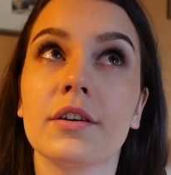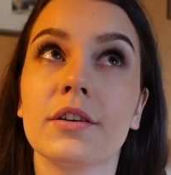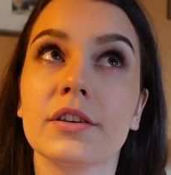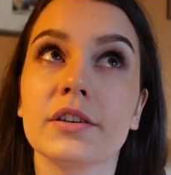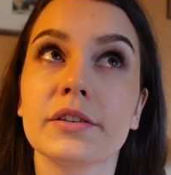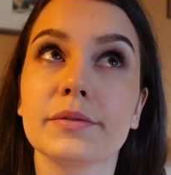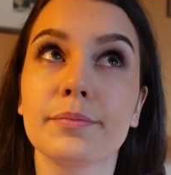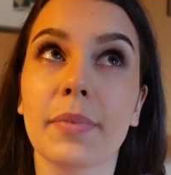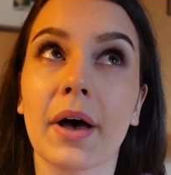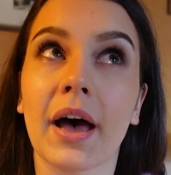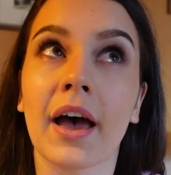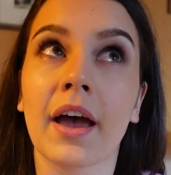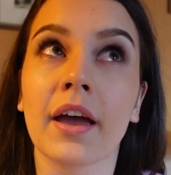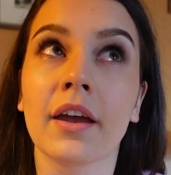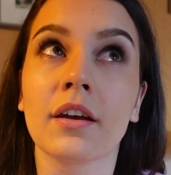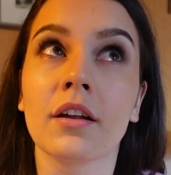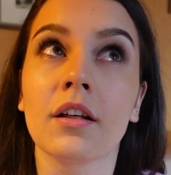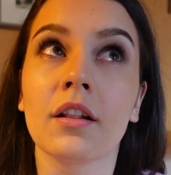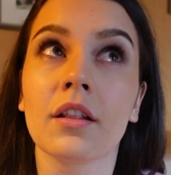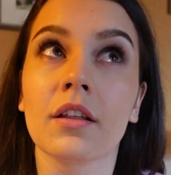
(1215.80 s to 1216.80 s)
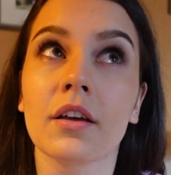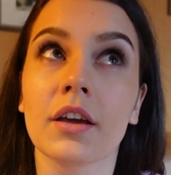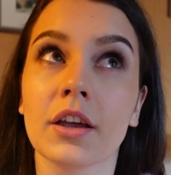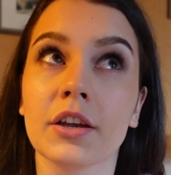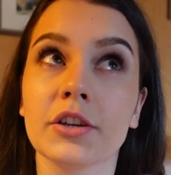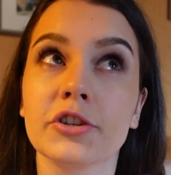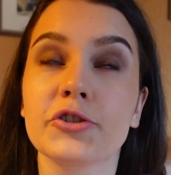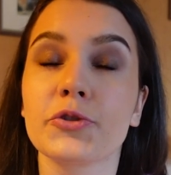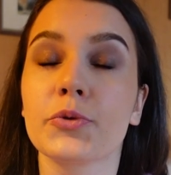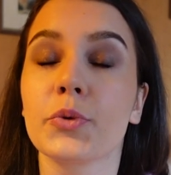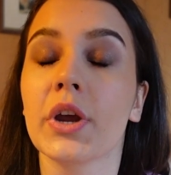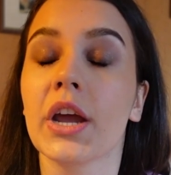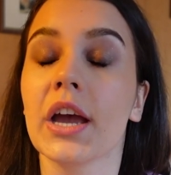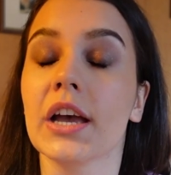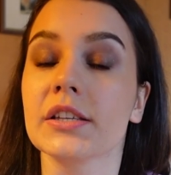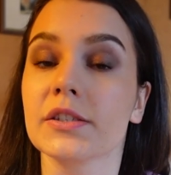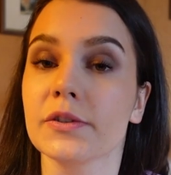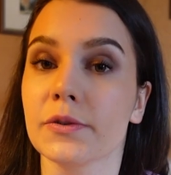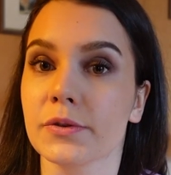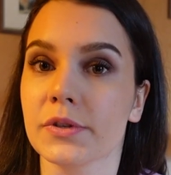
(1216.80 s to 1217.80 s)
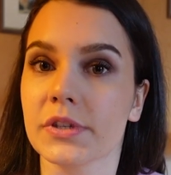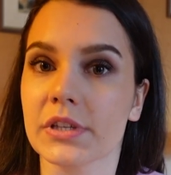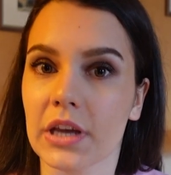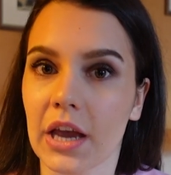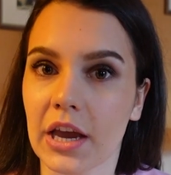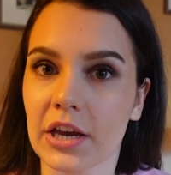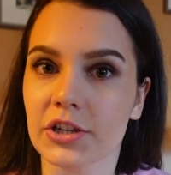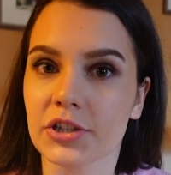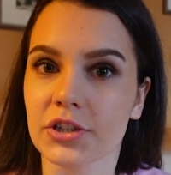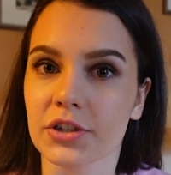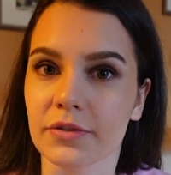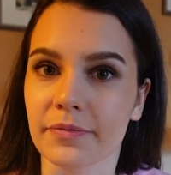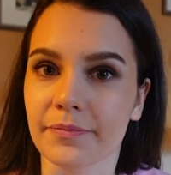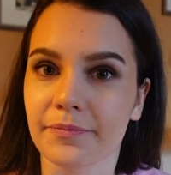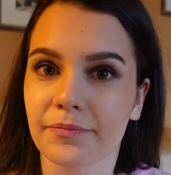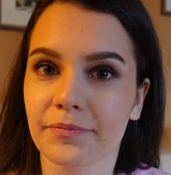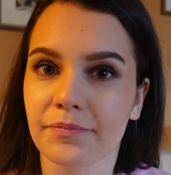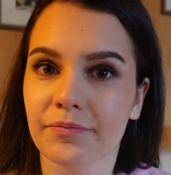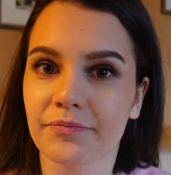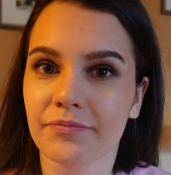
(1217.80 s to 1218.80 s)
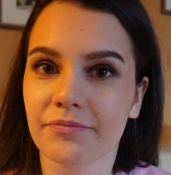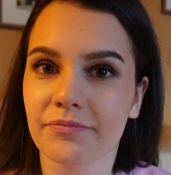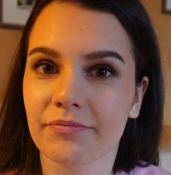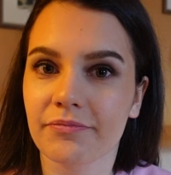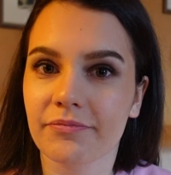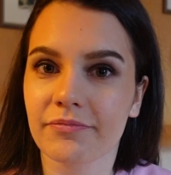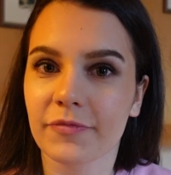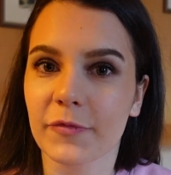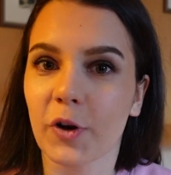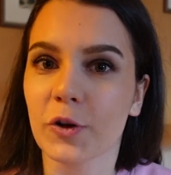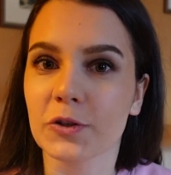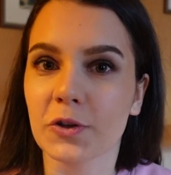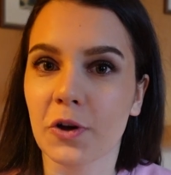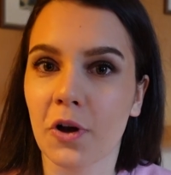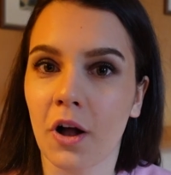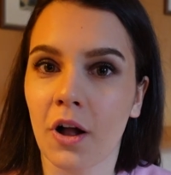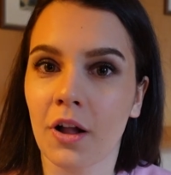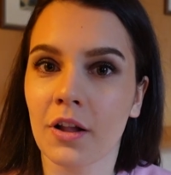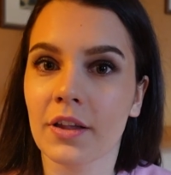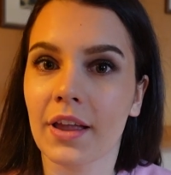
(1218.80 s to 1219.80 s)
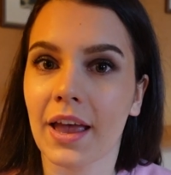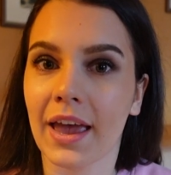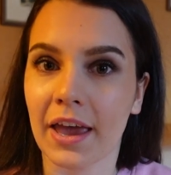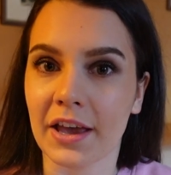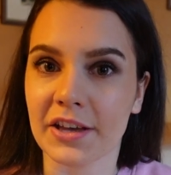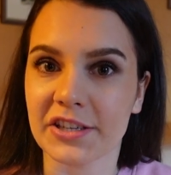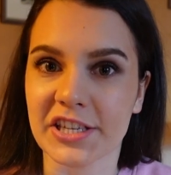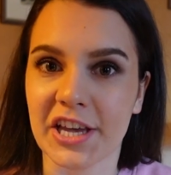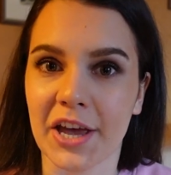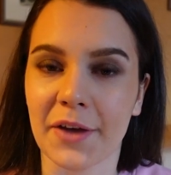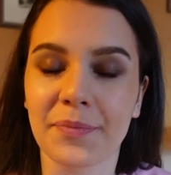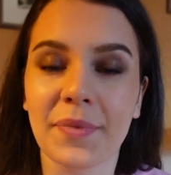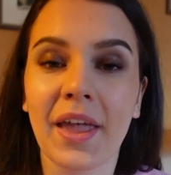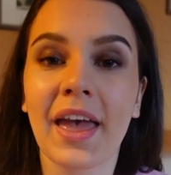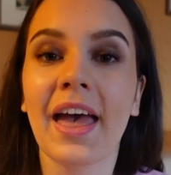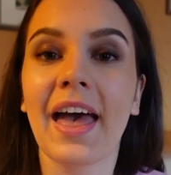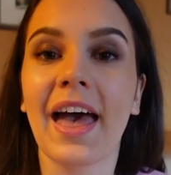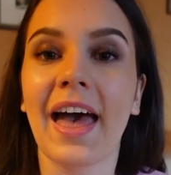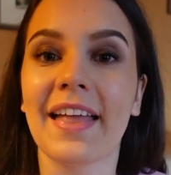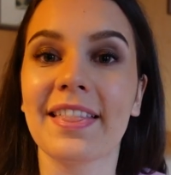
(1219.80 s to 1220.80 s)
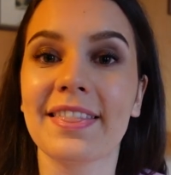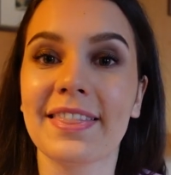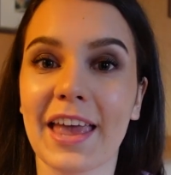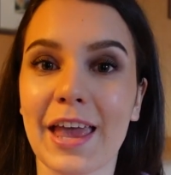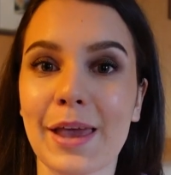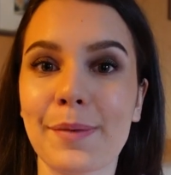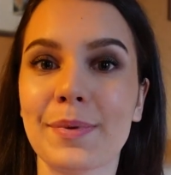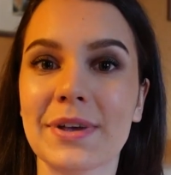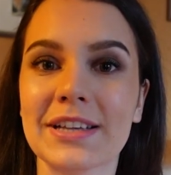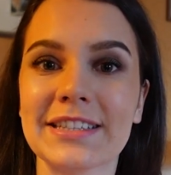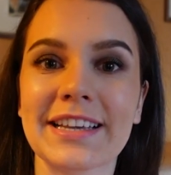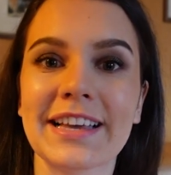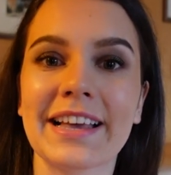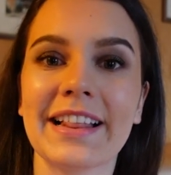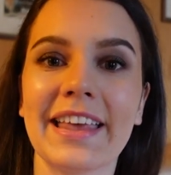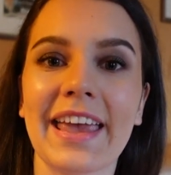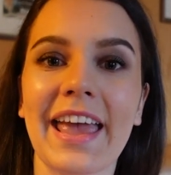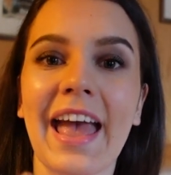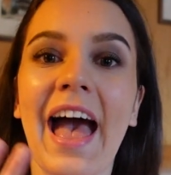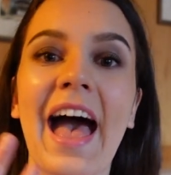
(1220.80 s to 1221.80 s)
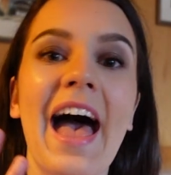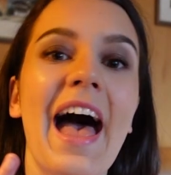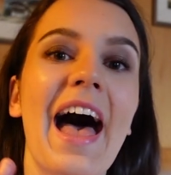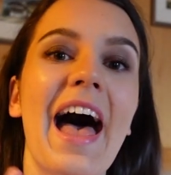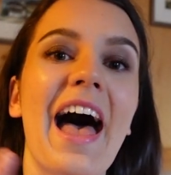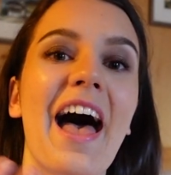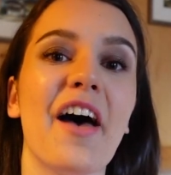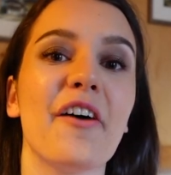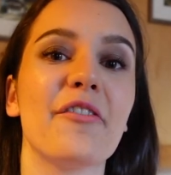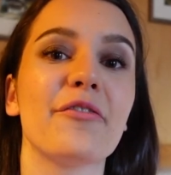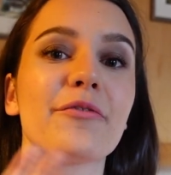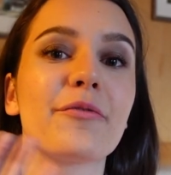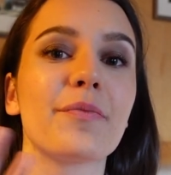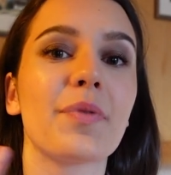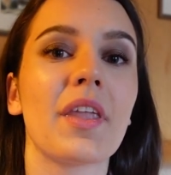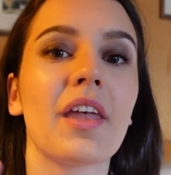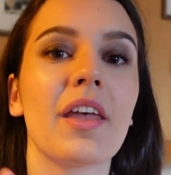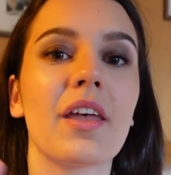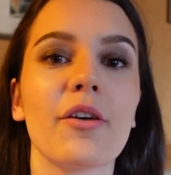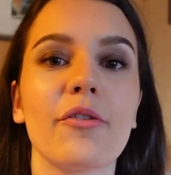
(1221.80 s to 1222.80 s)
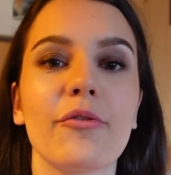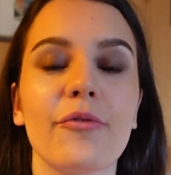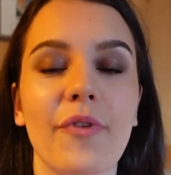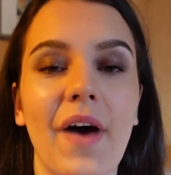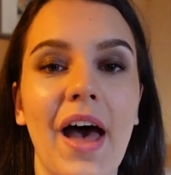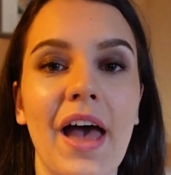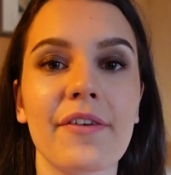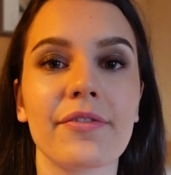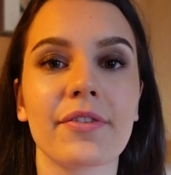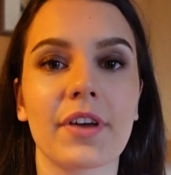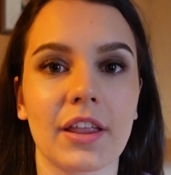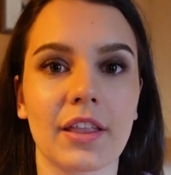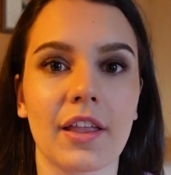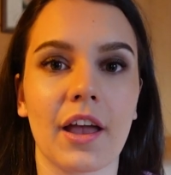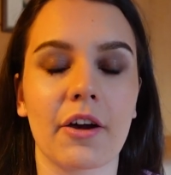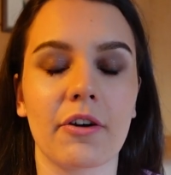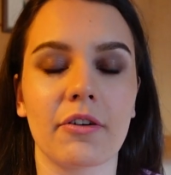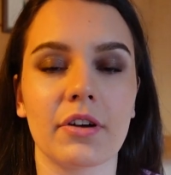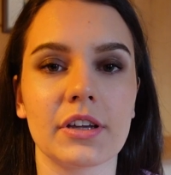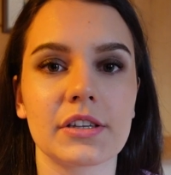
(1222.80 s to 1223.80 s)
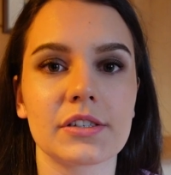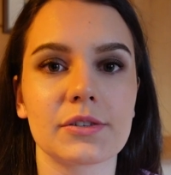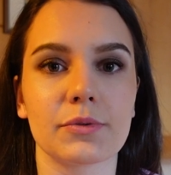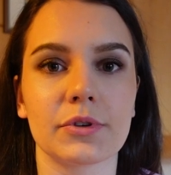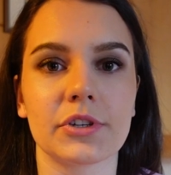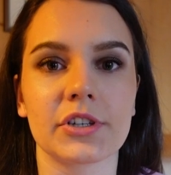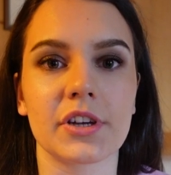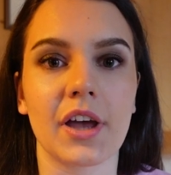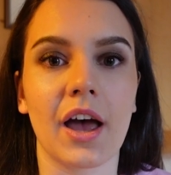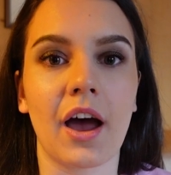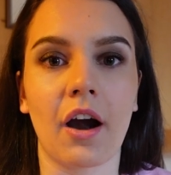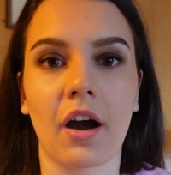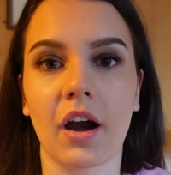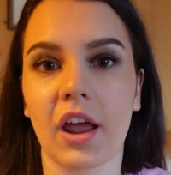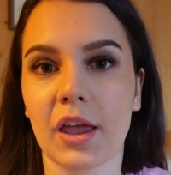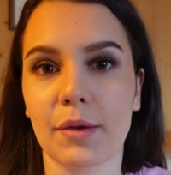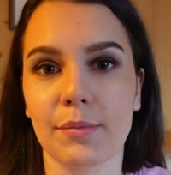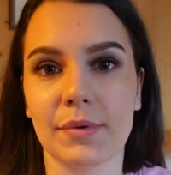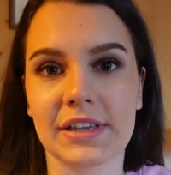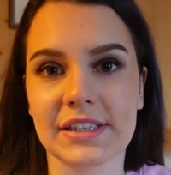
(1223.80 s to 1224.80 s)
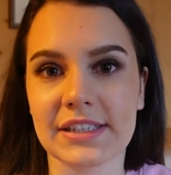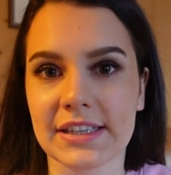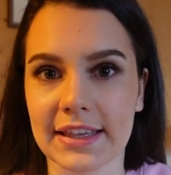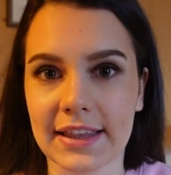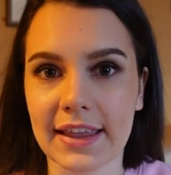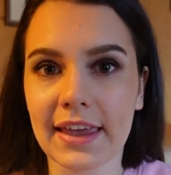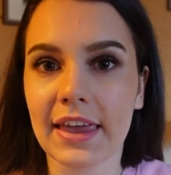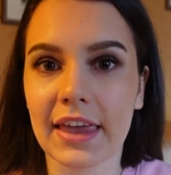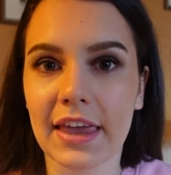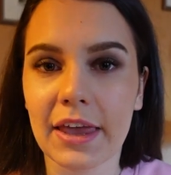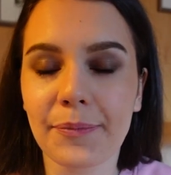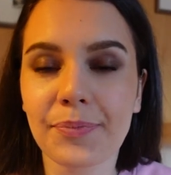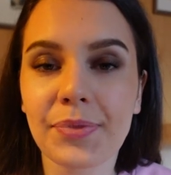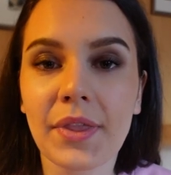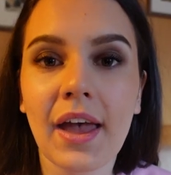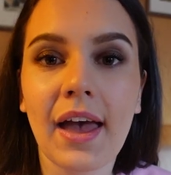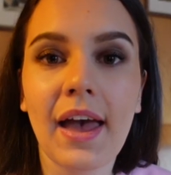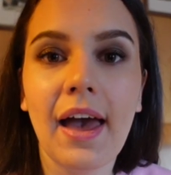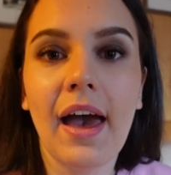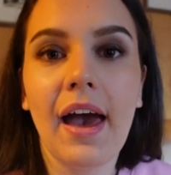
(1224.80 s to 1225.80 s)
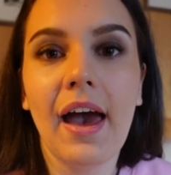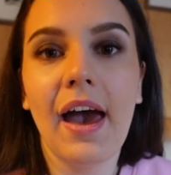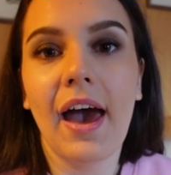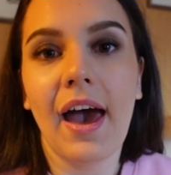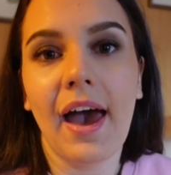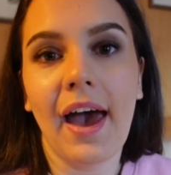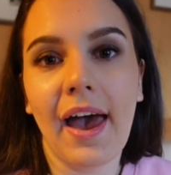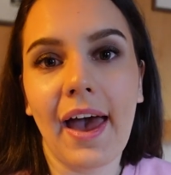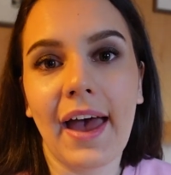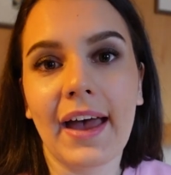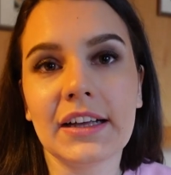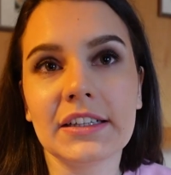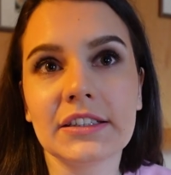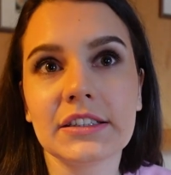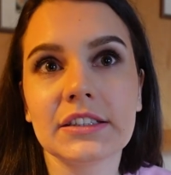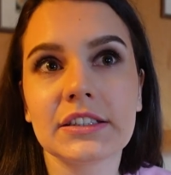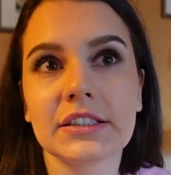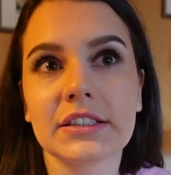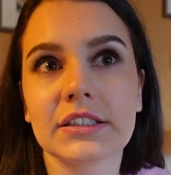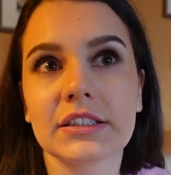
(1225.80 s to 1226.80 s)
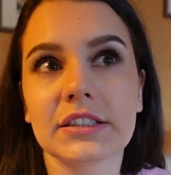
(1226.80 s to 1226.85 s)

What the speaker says: Spinal Injury Association, also called ASIA, and they basically have five categories, which are A, B, C, D, E, and